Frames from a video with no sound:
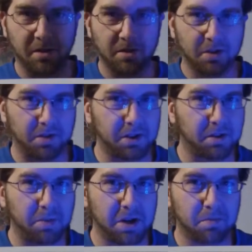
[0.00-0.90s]
looks like
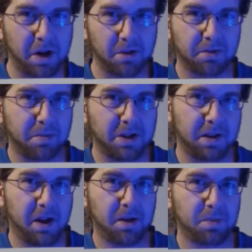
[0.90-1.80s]
the main battle's about to
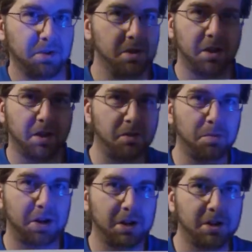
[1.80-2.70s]
happen. You got
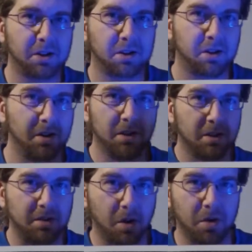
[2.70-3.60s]
everybody kind of
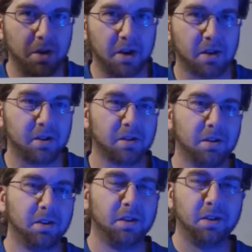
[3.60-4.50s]
going there,
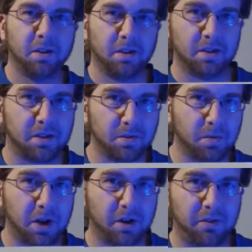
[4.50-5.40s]
getting
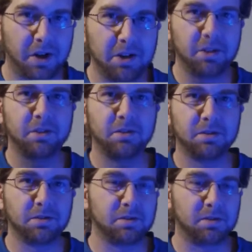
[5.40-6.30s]
ready to fight.
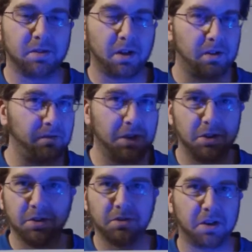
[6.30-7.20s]

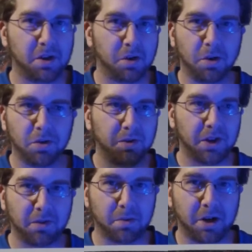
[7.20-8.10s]
Villains, heroes,
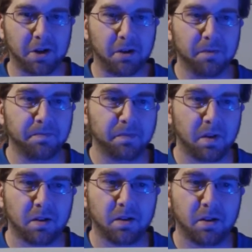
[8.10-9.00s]
everybody.
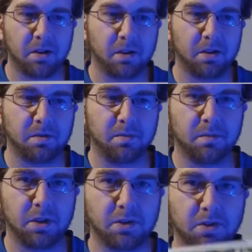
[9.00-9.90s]
As
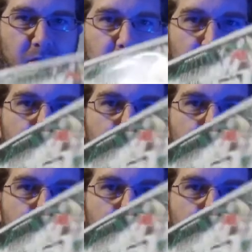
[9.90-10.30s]
you can see